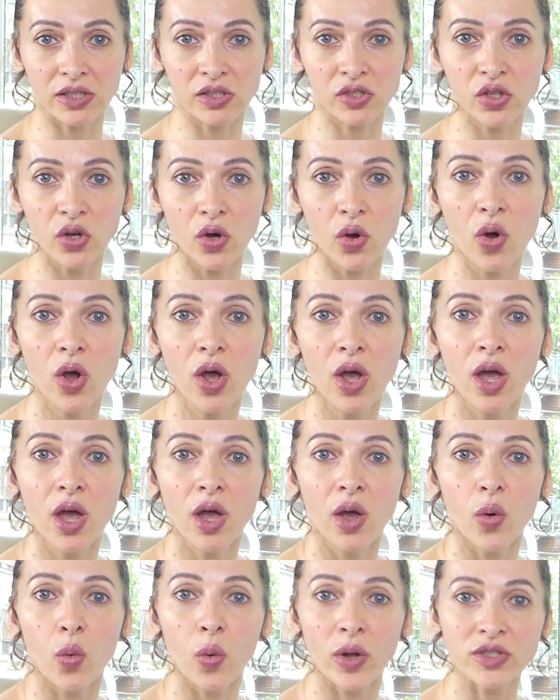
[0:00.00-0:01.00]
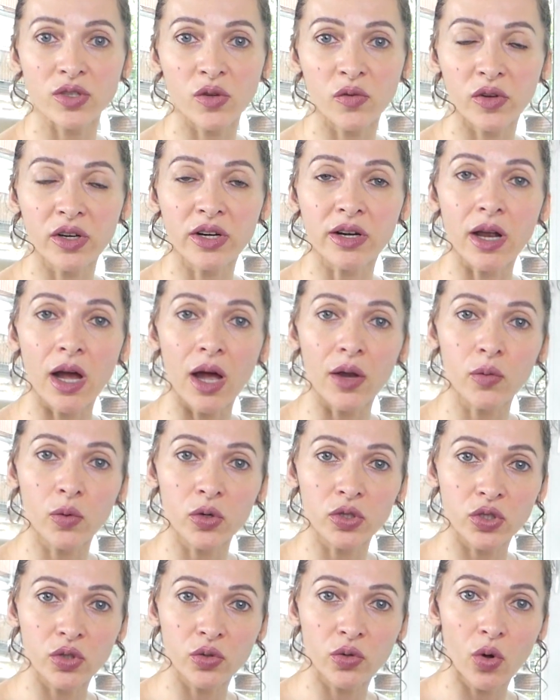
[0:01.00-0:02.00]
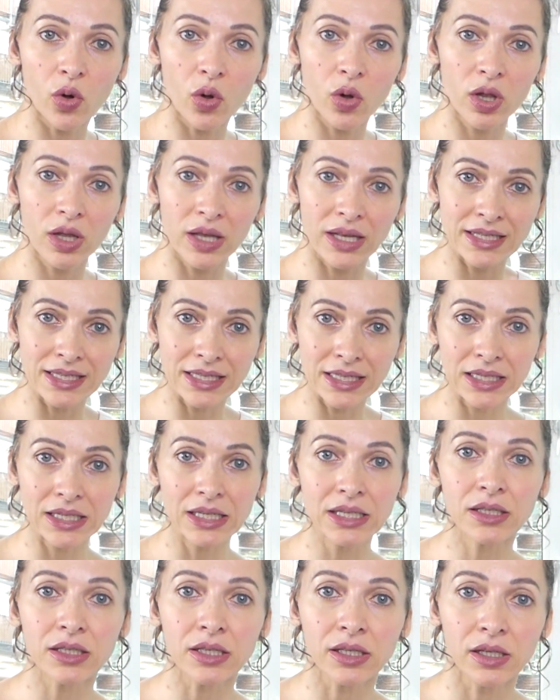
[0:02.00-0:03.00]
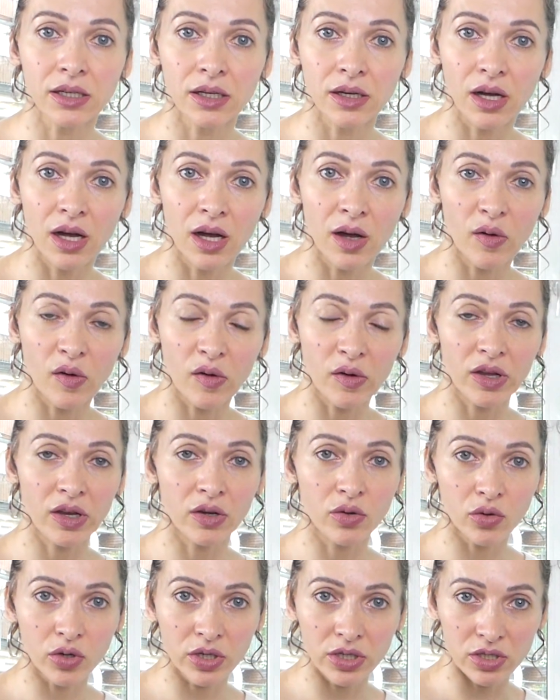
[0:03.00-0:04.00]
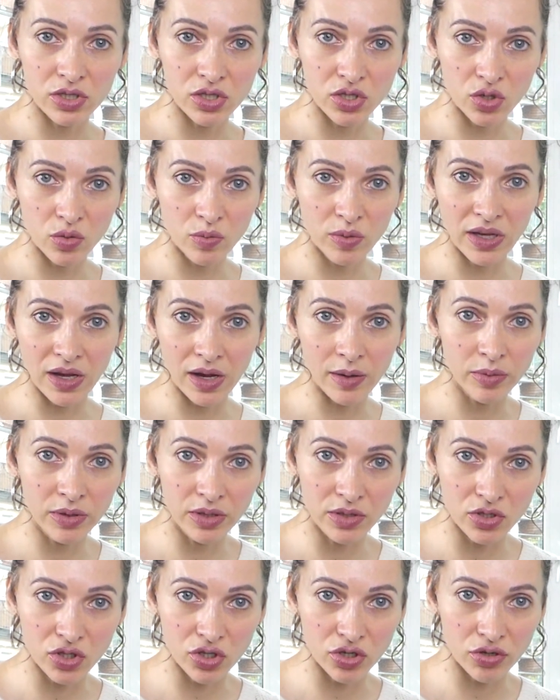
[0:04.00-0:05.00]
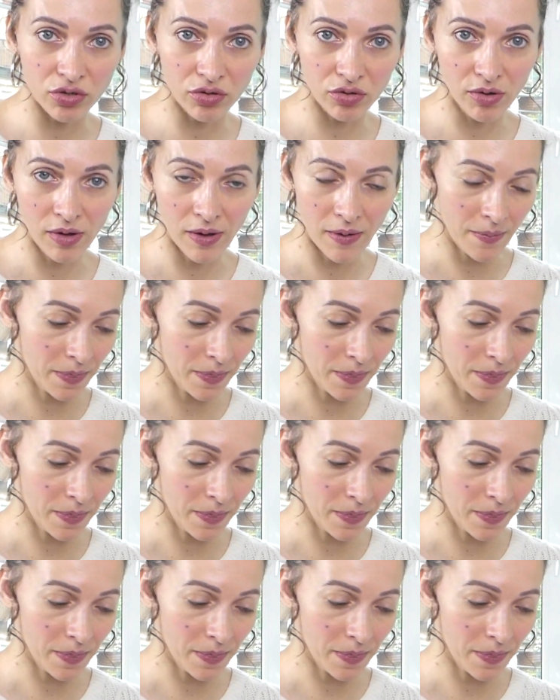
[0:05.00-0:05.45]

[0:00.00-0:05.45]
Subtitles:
So once you figured out what you all need in order to be able to